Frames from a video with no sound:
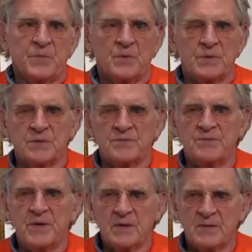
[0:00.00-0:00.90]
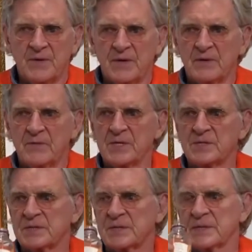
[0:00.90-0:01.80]
which he very, very
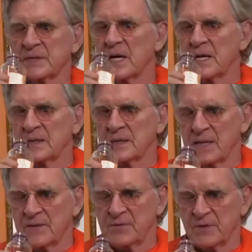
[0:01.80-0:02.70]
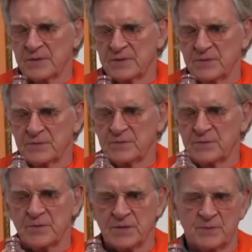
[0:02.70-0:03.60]
graciously and kindly gave to us to
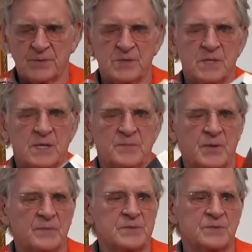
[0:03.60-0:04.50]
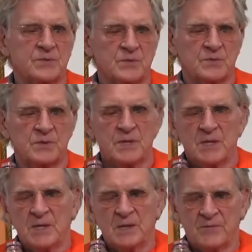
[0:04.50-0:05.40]
do this, which he had promised to do
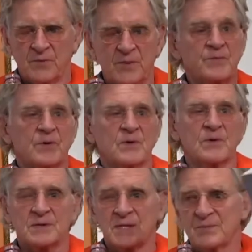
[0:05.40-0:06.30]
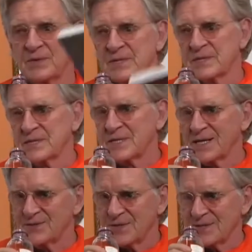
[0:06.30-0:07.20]
for me for a long time, really since
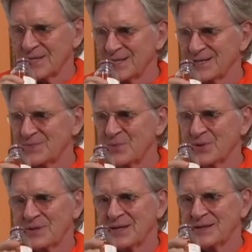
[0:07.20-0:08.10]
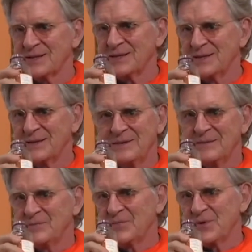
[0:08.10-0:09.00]
I translated this book like
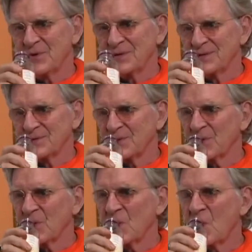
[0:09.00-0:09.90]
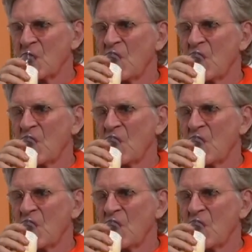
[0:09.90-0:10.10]
30 years ago.